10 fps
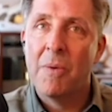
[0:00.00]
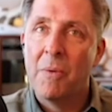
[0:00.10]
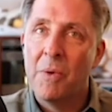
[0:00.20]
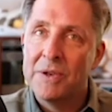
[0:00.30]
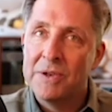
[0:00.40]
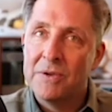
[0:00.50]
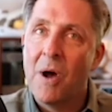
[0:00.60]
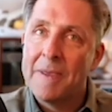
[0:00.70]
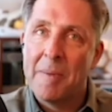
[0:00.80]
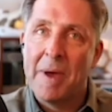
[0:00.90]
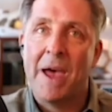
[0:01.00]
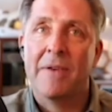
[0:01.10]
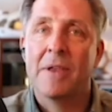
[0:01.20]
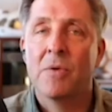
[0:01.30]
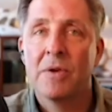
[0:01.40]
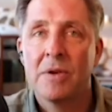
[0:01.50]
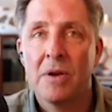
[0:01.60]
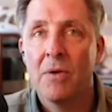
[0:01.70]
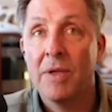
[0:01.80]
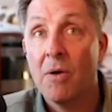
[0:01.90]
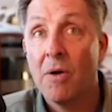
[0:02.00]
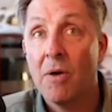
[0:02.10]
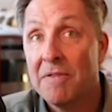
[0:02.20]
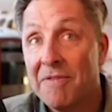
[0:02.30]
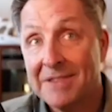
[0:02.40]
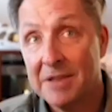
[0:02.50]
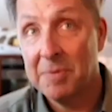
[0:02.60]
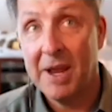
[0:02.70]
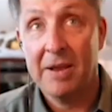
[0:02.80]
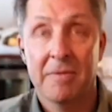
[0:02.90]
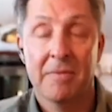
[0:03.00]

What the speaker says: once you're on the path in order to know that you're on the fastest path?